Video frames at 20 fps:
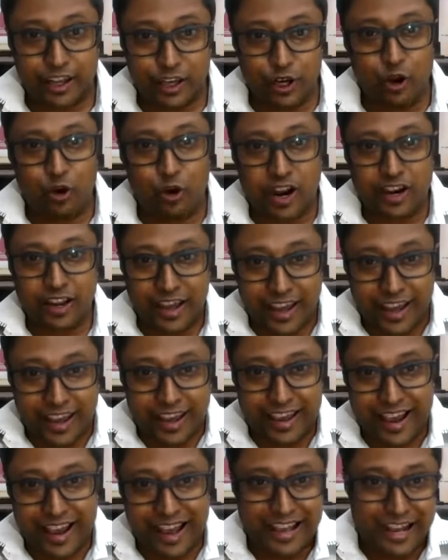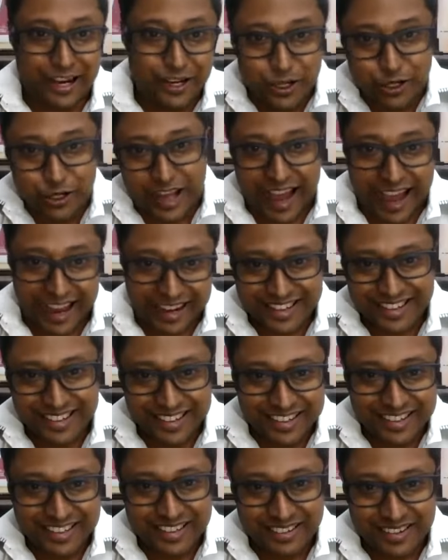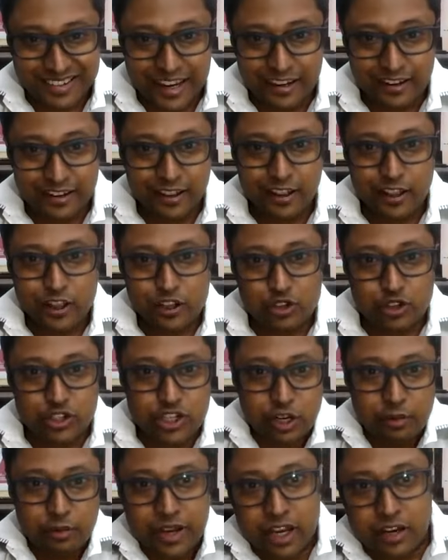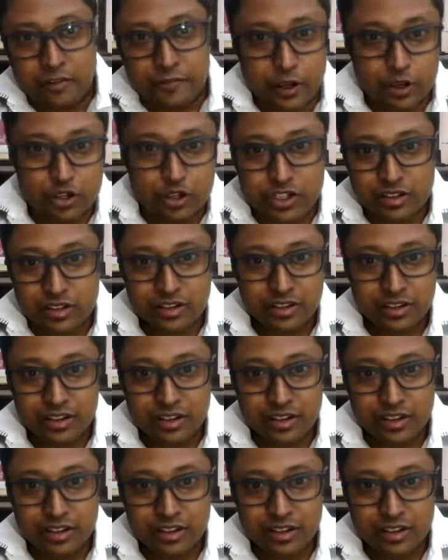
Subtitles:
you know what, hey, I can do that, right? So she'll be confused.